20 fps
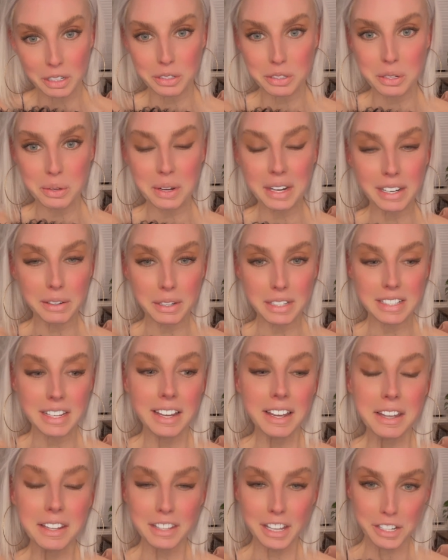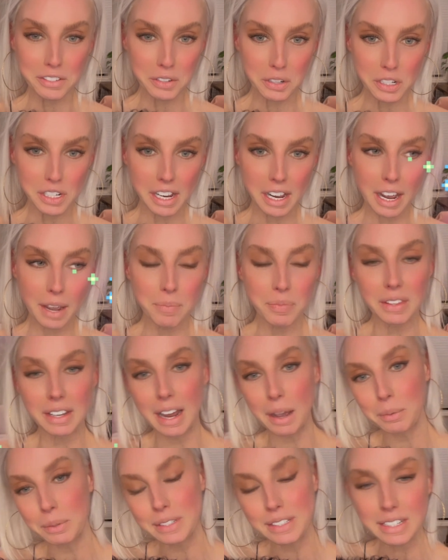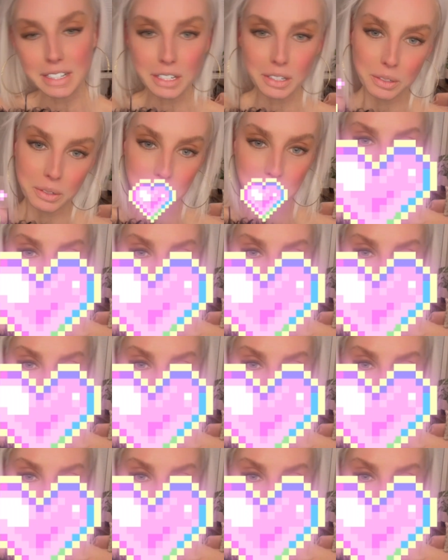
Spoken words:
So anyways, thanks for your time, and I will see you